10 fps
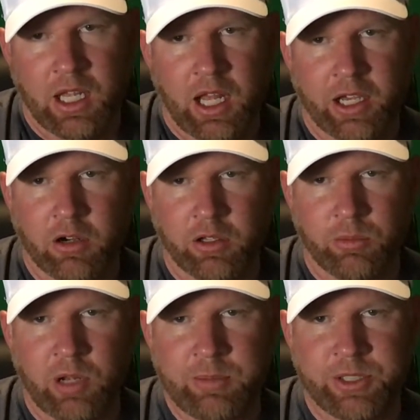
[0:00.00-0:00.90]
I go to the
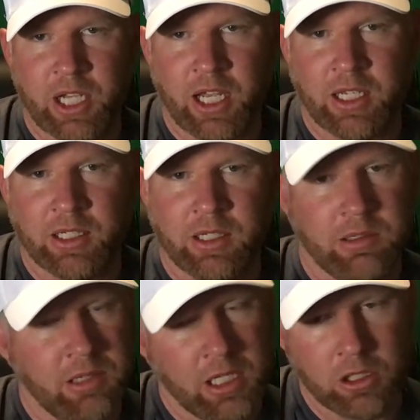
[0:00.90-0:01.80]
website.
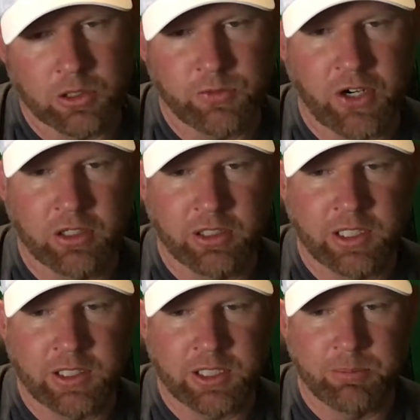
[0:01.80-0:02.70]
It looks fairly
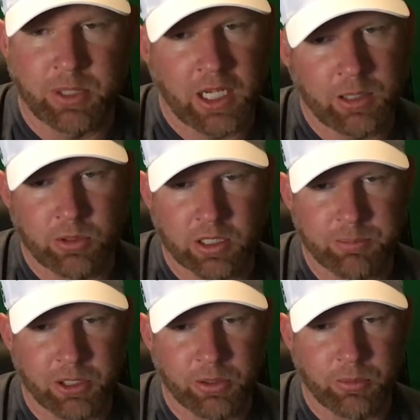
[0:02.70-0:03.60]
decent, but anyone could build a